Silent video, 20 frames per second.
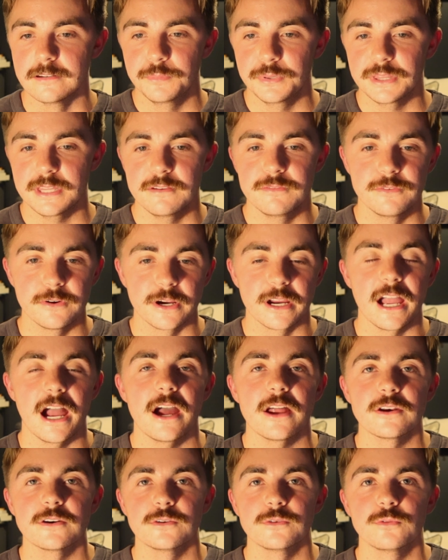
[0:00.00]
but they've
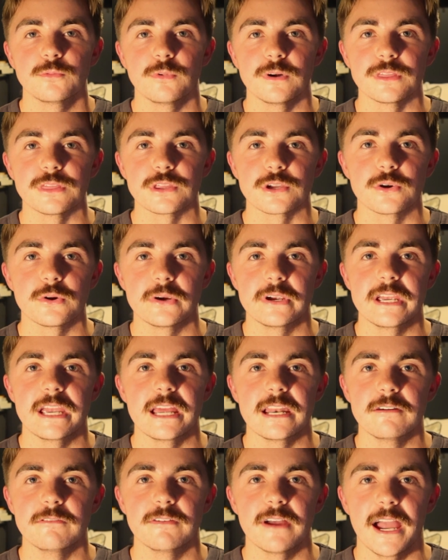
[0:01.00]
forgotten what the
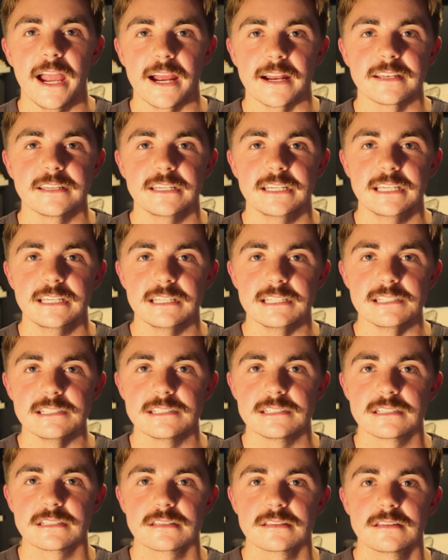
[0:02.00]
creative act
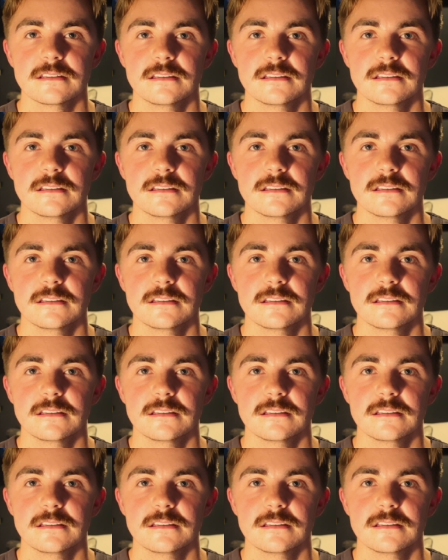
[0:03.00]
is.